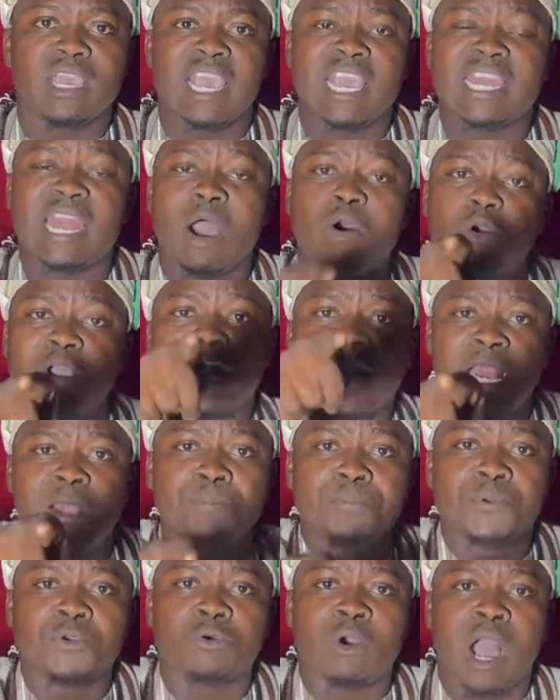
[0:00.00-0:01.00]
And I will
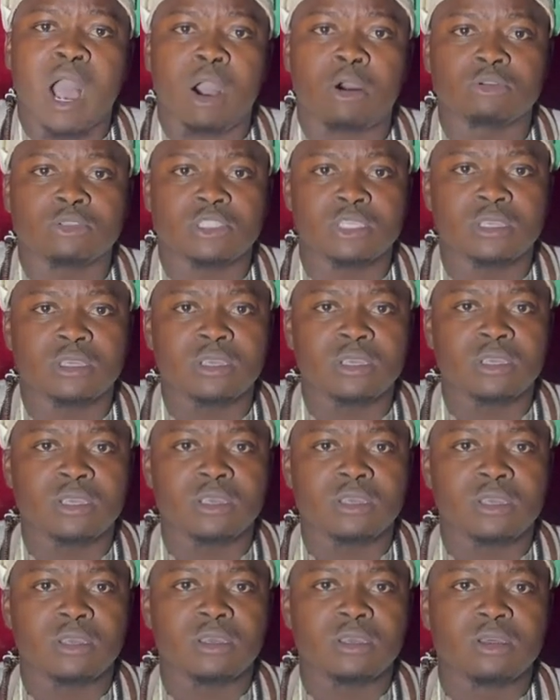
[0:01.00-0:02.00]
help you out.
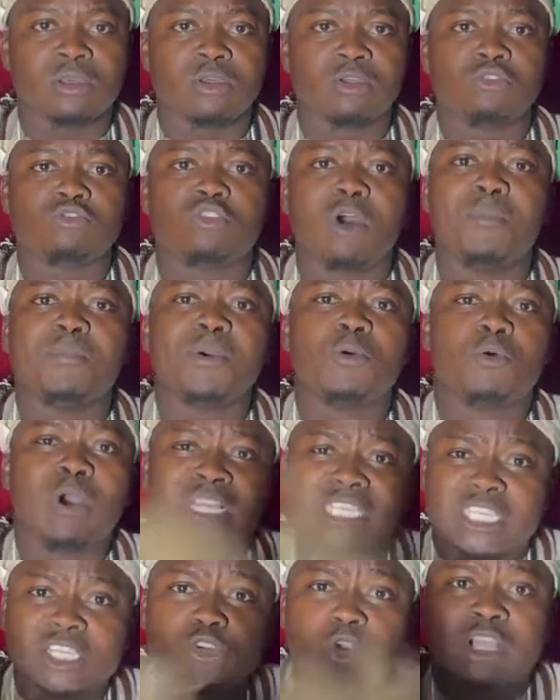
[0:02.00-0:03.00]
Don't be
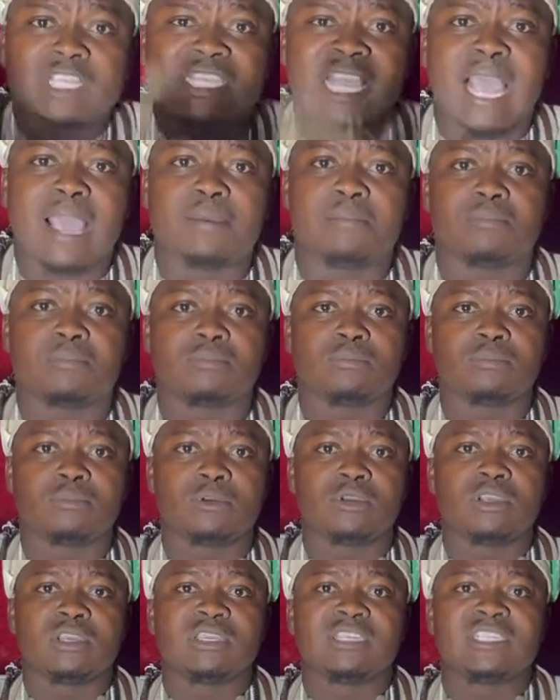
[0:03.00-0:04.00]
wasting your time.
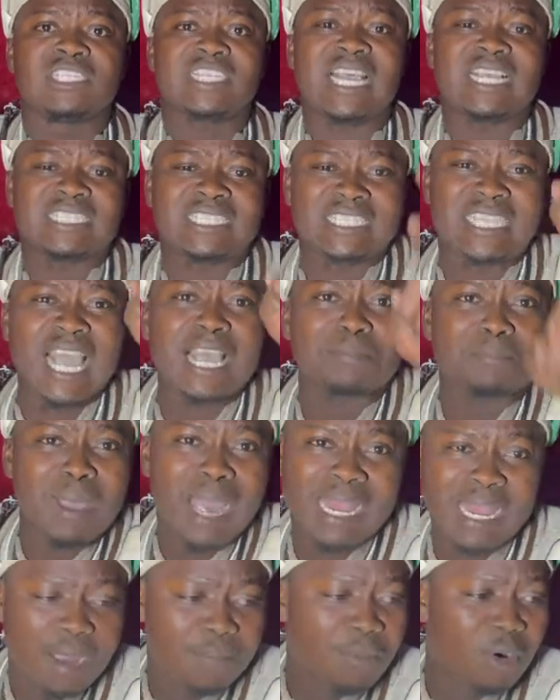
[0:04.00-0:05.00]
Just take
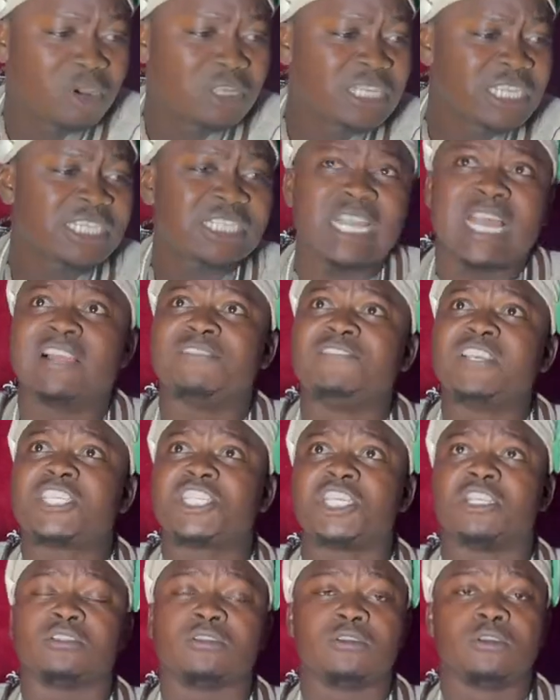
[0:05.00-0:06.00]
my number on this
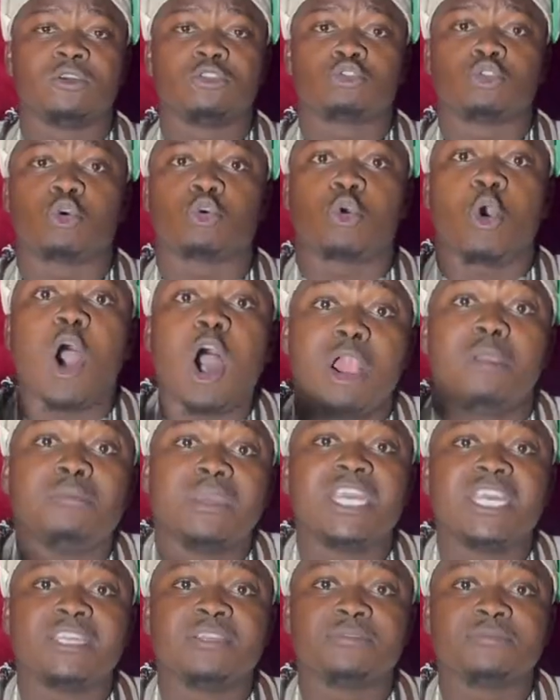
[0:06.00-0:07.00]
television to call
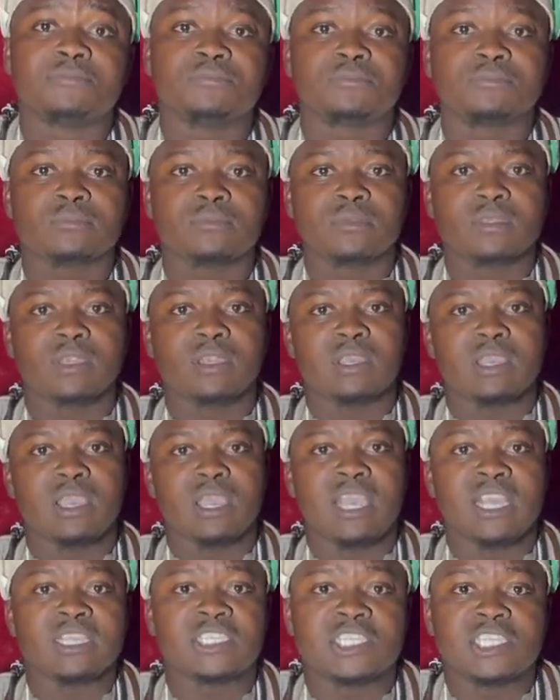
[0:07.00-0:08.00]
me
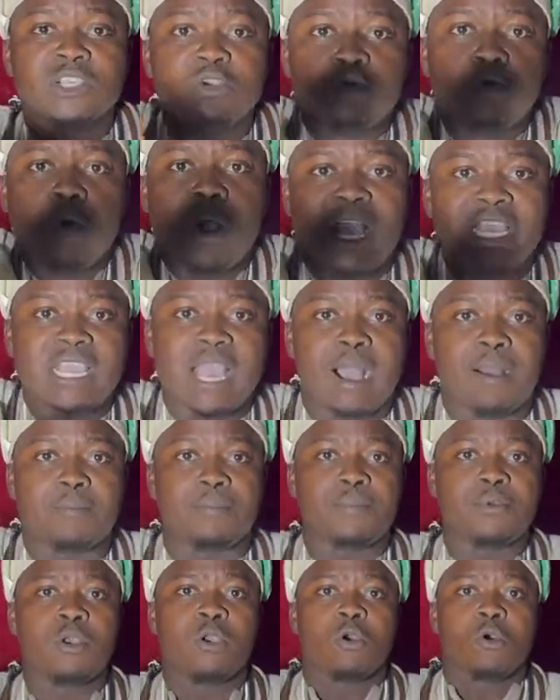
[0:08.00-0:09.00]
and see who I am.